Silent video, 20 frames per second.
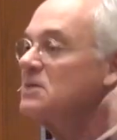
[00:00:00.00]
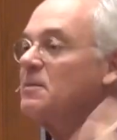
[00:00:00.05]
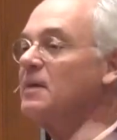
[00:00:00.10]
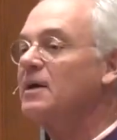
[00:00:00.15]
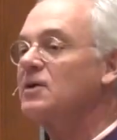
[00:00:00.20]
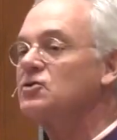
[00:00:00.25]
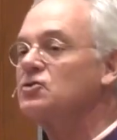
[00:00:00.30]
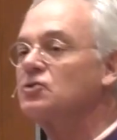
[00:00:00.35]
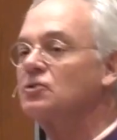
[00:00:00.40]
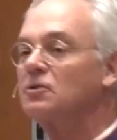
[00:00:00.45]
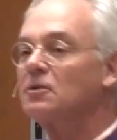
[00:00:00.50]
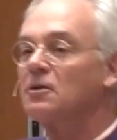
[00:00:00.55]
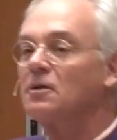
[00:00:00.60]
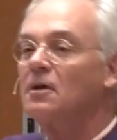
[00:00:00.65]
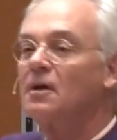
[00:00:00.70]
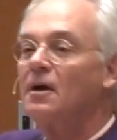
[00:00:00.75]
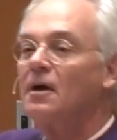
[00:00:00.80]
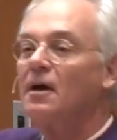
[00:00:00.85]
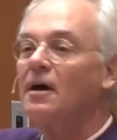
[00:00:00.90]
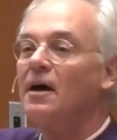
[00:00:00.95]
make
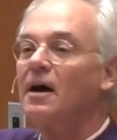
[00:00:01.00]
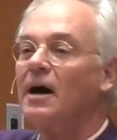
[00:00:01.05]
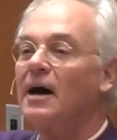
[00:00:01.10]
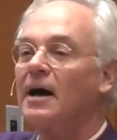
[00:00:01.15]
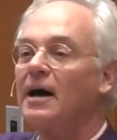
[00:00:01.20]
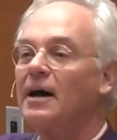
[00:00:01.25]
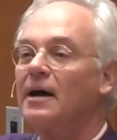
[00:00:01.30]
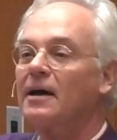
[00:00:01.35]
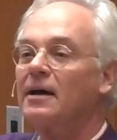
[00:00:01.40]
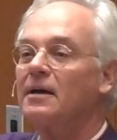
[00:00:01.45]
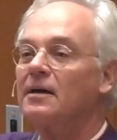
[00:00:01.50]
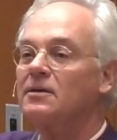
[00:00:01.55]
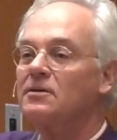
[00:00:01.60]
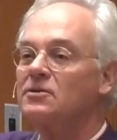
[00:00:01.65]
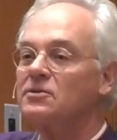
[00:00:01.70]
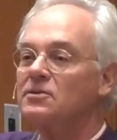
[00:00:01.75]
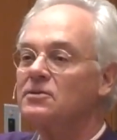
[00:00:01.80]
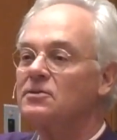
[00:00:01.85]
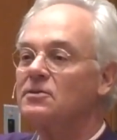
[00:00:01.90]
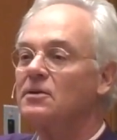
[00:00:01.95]
sure I
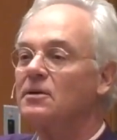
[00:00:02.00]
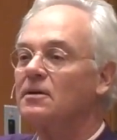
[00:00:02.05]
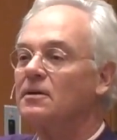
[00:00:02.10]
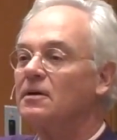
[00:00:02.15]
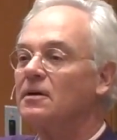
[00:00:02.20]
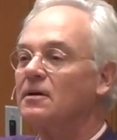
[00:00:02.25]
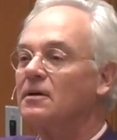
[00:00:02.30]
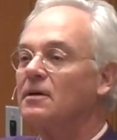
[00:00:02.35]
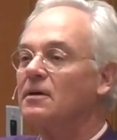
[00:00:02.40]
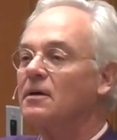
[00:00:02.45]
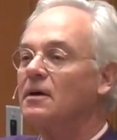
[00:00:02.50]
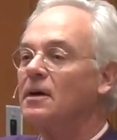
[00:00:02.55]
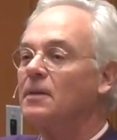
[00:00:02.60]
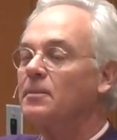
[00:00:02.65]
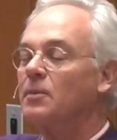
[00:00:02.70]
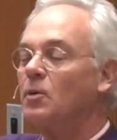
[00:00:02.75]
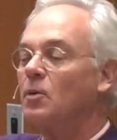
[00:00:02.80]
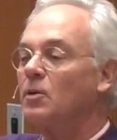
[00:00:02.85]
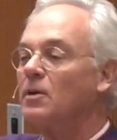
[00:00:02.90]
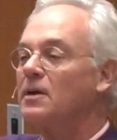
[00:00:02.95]

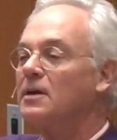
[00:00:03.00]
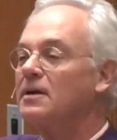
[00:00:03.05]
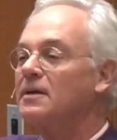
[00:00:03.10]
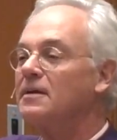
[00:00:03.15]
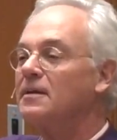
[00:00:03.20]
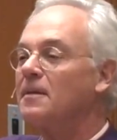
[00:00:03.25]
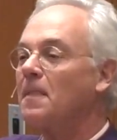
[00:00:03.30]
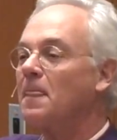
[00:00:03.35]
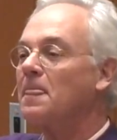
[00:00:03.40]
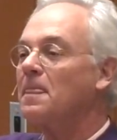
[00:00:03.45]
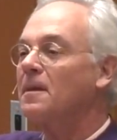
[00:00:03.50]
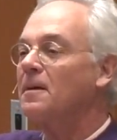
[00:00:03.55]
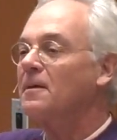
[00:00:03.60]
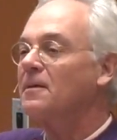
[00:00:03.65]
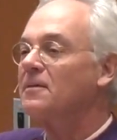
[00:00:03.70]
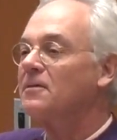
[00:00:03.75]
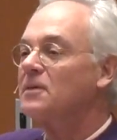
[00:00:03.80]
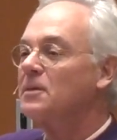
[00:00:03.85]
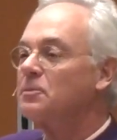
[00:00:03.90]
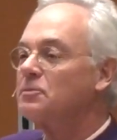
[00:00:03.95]
appointed
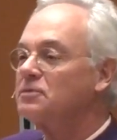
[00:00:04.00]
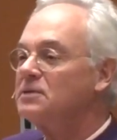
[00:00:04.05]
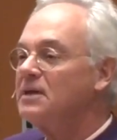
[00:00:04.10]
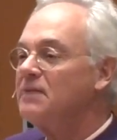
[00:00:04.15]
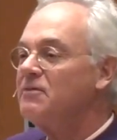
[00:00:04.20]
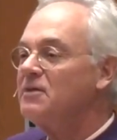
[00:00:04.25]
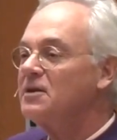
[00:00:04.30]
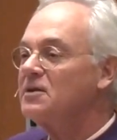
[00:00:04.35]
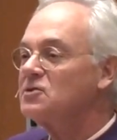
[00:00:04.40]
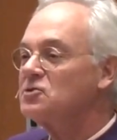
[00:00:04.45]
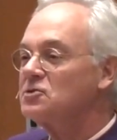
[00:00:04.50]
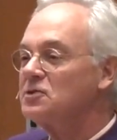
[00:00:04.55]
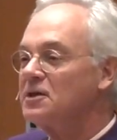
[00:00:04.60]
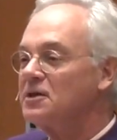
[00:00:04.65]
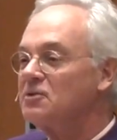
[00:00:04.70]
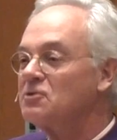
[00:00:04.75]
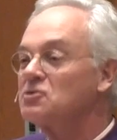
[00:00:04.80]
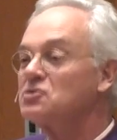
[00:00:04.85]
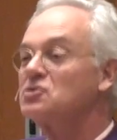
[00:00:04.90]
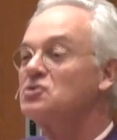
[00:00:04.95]
the previous
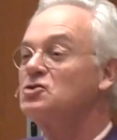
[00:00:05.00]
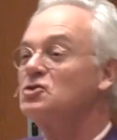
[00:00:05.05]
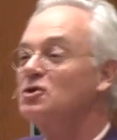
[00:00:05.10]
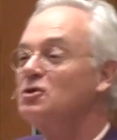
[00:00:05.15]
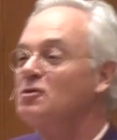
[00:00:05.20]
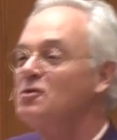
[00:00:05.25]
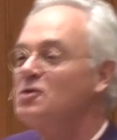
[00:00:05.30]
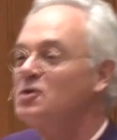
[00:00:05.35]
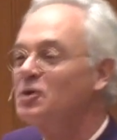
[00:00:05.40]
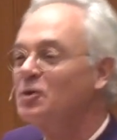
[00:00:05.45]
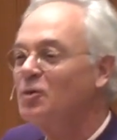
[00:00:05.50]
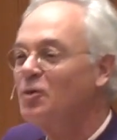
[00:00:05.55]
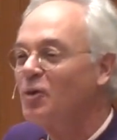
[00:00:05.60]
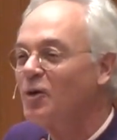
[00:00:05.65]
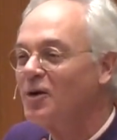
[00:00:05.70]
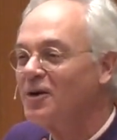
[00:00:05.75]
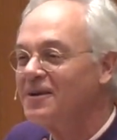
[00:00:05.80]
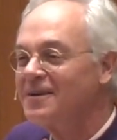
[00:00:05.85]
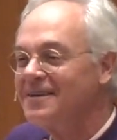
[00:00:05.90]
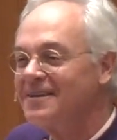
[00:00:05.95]
year's junior
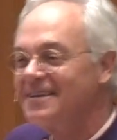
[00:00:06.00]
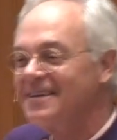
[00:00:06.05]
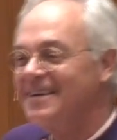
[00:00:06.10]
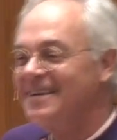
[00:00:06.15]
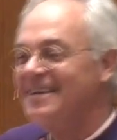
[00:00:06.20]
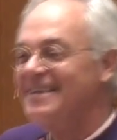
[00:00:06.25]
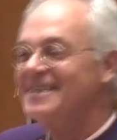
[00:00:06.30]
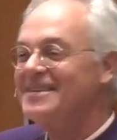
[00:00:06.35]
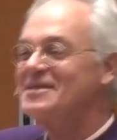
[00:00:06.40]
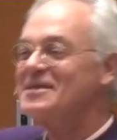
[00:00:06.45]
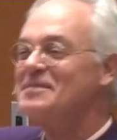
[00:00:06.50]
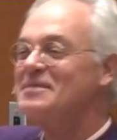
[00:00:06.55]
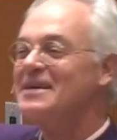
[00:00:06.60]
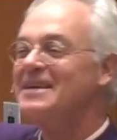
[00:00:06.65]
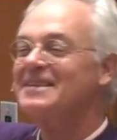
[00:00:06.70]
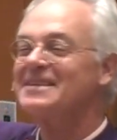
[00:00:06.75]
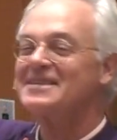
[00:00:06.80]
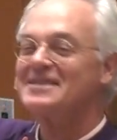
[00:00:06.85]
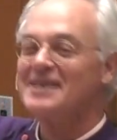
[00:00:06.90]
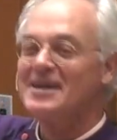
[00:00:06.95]
warden to
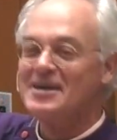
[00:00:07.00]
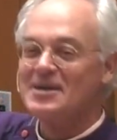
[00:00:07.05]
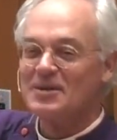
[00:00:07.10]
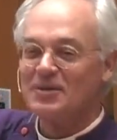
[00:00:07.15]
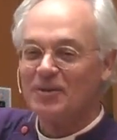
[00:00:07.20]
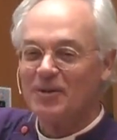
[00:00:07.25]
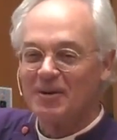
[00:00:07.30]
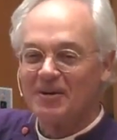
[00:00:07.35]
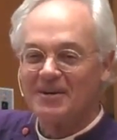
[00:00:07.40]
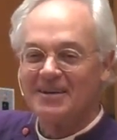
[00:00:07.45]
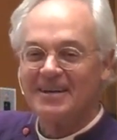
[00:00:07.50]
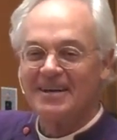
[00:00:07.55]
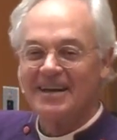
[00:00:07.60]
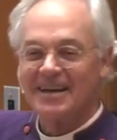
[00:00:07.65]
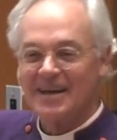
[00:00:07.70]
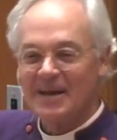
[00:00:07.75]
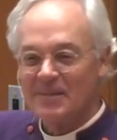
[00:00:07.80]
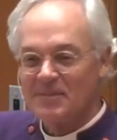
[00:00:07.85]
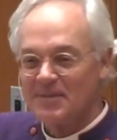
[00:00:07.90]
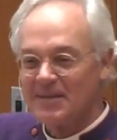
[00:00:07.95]
be the senior warden, and
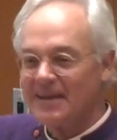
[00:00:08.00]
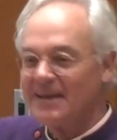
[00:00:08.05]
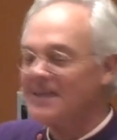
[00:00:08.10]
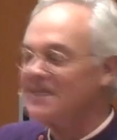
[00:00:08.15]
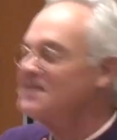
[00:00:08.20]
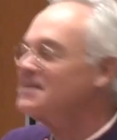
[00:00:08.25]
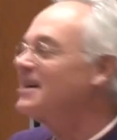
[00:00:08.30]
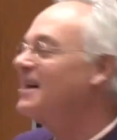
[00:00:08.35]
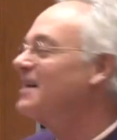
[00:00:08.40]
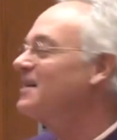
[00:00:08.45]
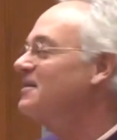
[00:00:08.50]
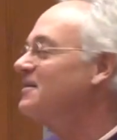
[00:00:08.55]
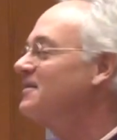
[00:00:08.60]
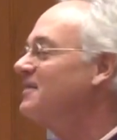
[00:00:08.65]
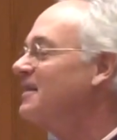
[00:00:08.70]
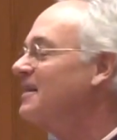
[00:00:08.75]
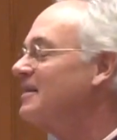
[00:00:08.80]
it kept things kind of